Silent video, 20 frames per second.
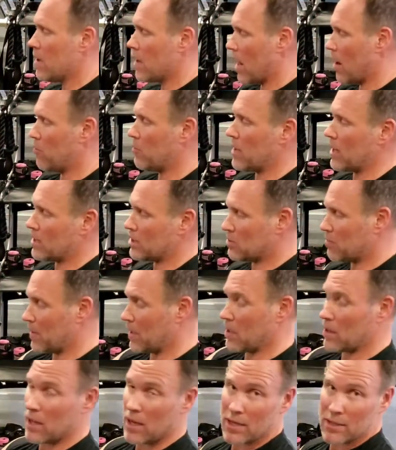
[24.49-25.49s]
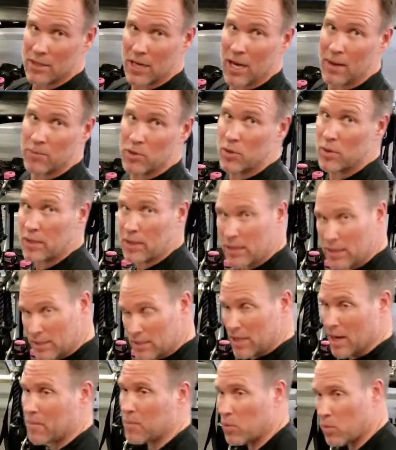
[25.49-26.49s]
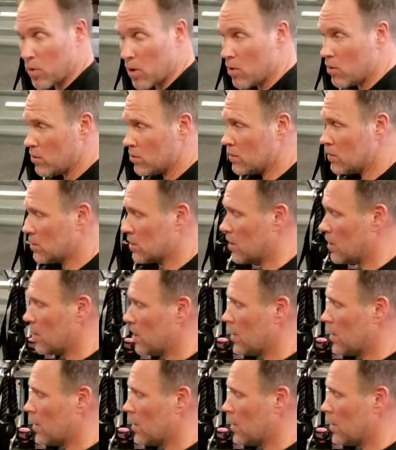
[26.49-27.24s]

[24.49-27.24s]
I would not spend a lot of time doing these type of rows,